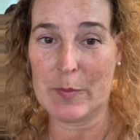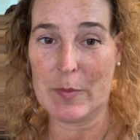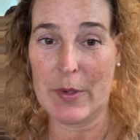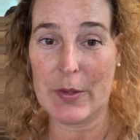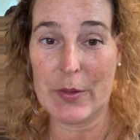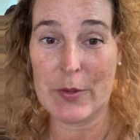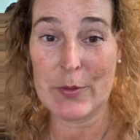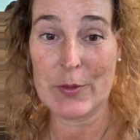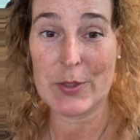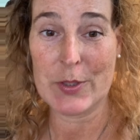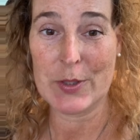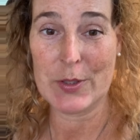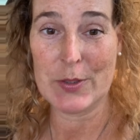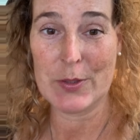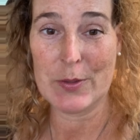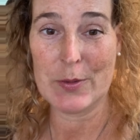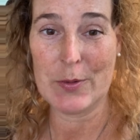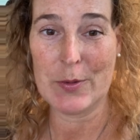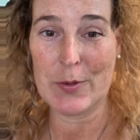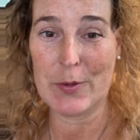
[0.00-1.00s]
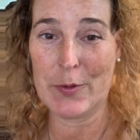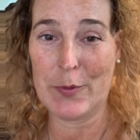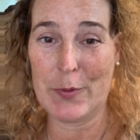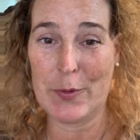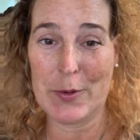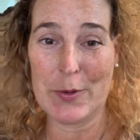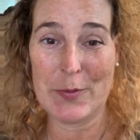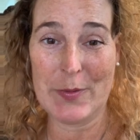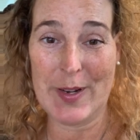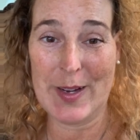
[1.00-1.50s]
month or 2 or
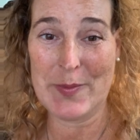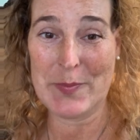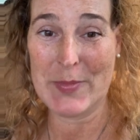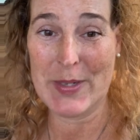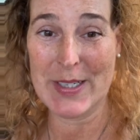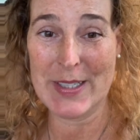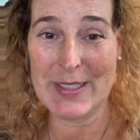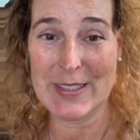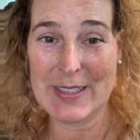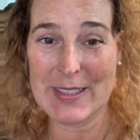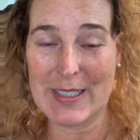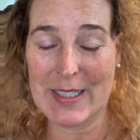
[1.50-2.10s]
4 or 5 months.